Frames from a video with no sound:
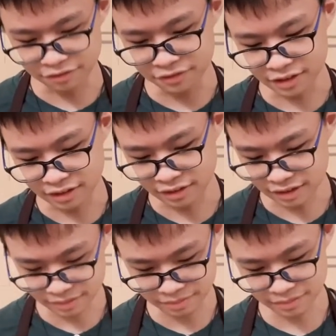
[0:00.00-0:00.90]
the
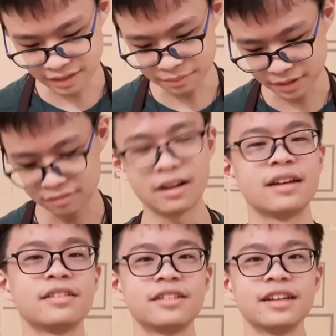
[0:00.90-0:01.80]

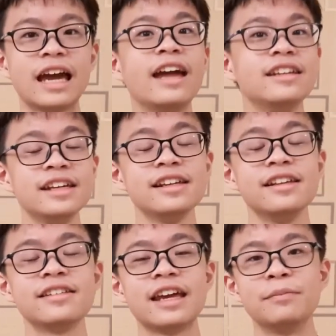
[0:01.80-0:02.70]
lemongrass, and it
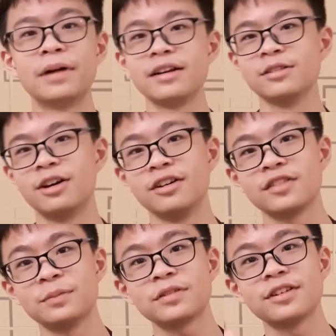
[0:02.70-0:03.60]
is a mile long,
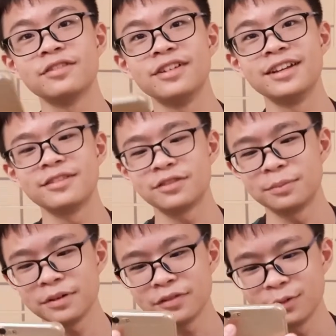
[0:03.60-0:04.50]
so I'm just going to read it
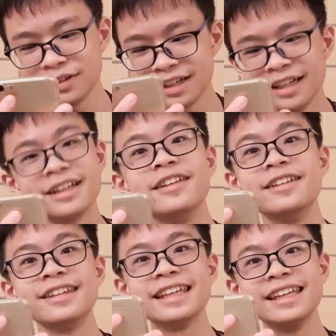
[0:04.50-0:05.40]
from my phone because
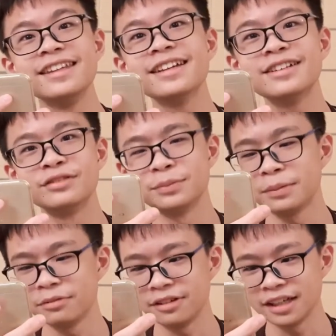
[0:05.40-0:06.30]
it's easier than
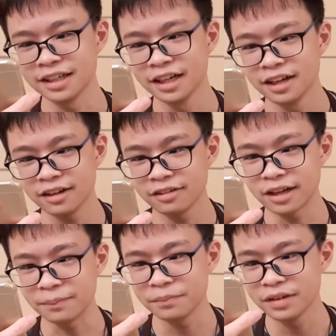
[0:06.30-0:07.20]
remembering it.
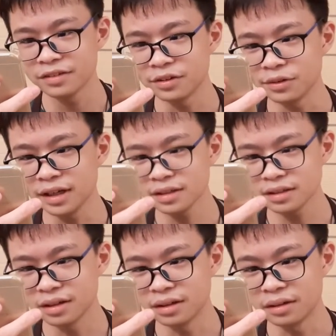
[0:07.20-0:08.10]
Okay, so
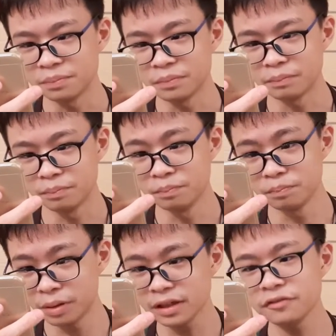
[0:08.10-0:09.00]
the
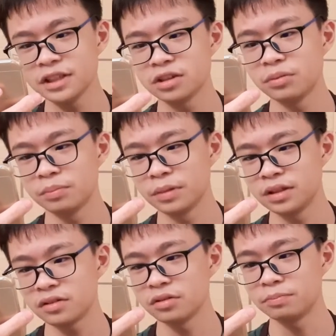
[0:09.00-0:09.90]
beneficial
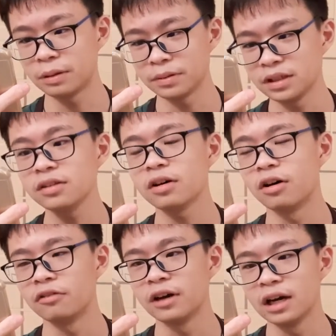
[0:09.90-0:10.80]
medicinal properties
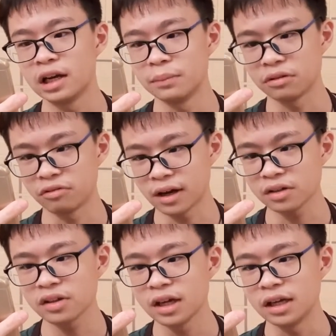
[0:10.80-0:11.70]
of
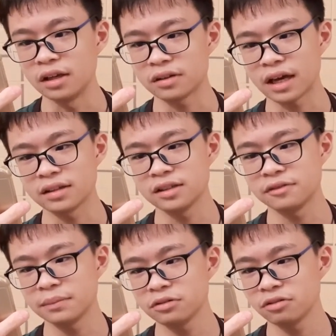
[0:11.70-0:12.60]
lemongrass is
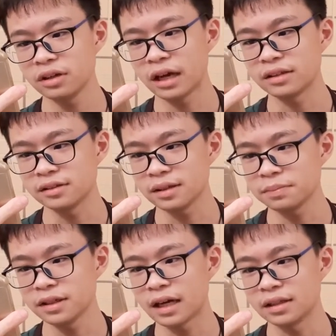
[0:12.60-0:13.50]
anti-inflammatory,
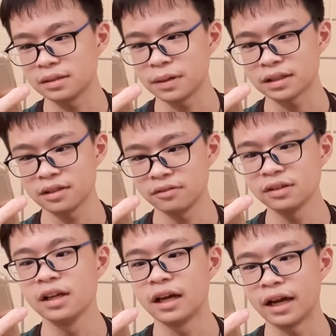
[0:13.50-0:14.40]
antiseptic,
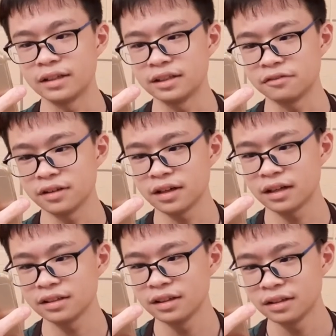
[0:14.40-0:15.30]
antibacterial, antifungal,